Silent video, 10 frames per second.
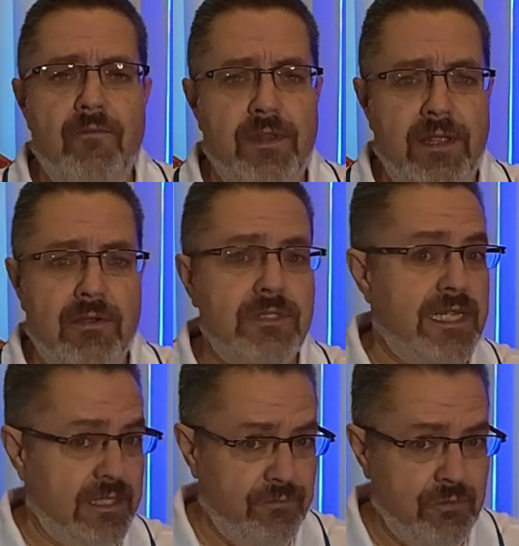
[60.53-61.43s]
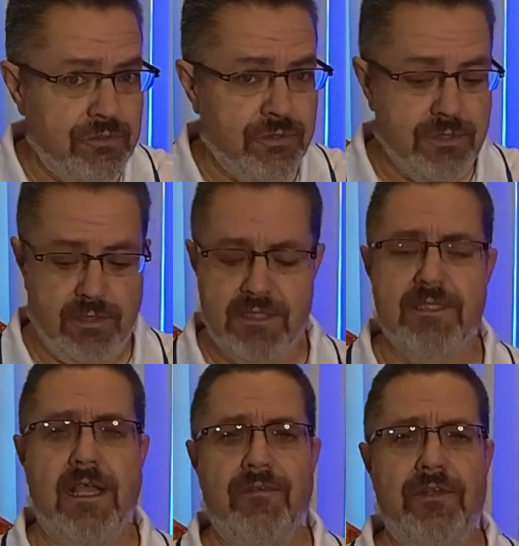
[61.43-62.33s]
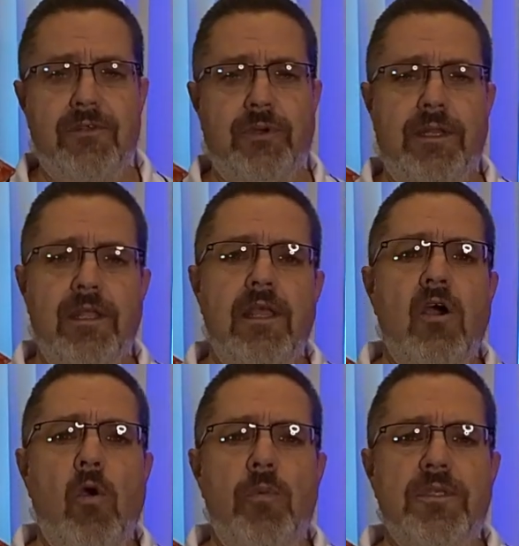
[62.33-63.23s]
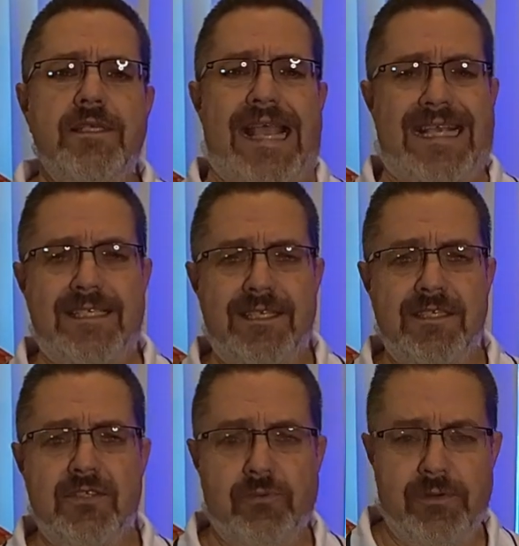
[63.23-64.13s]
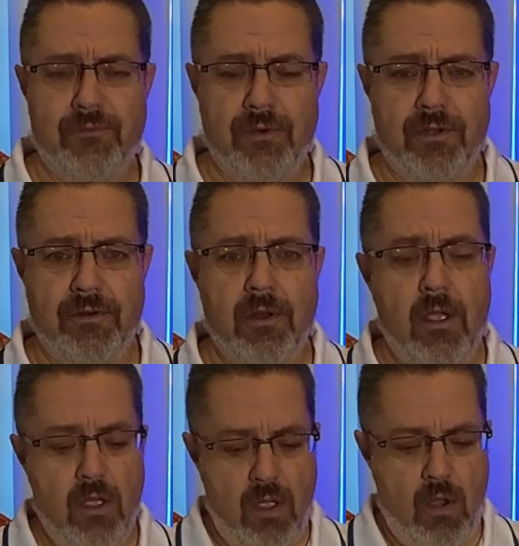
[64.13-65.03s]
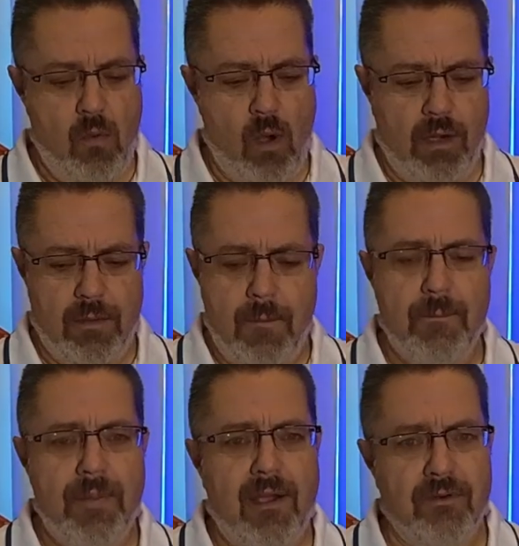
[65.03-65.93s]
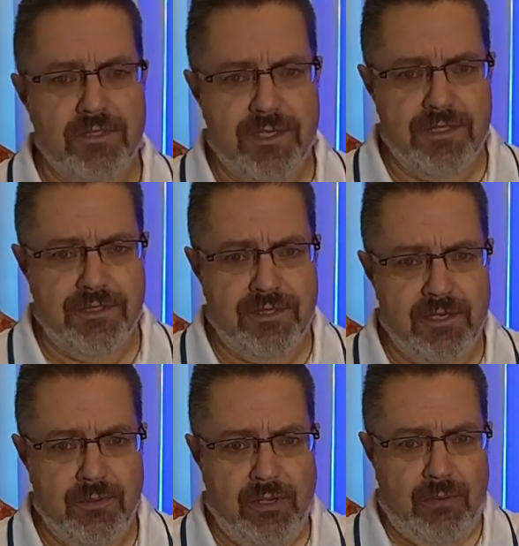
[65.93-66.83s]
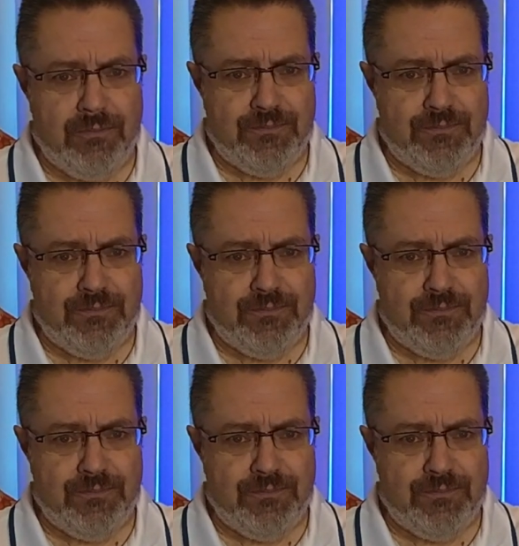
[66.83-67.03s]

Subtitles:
videos in the future. So let's dive into it. Oupes Exodus 2400 watt power station. Here we go.